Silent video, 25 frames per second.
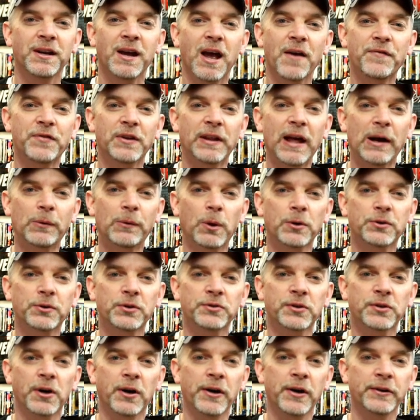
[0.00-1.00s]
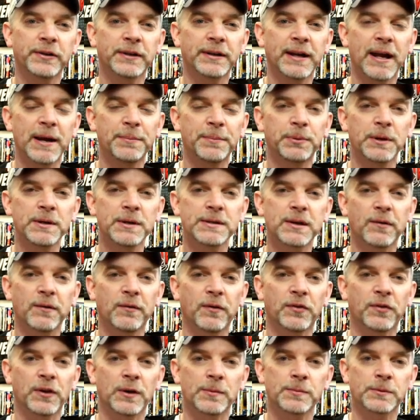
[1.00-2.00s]
If you like what you saw here today, please give it
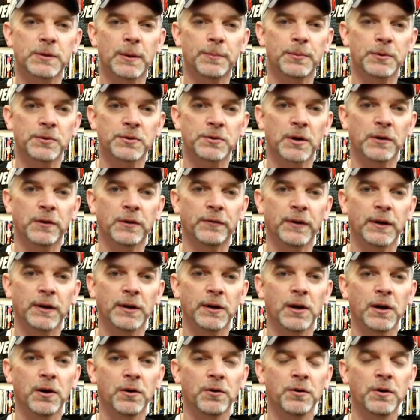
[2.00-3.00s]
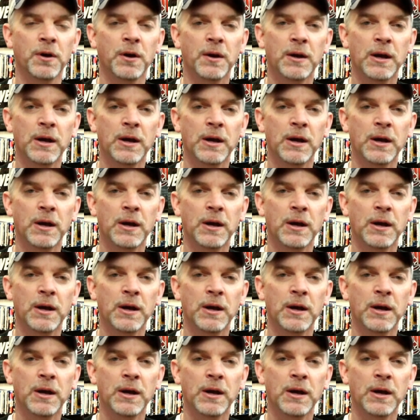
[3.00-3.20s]
a thumbs up and share the video.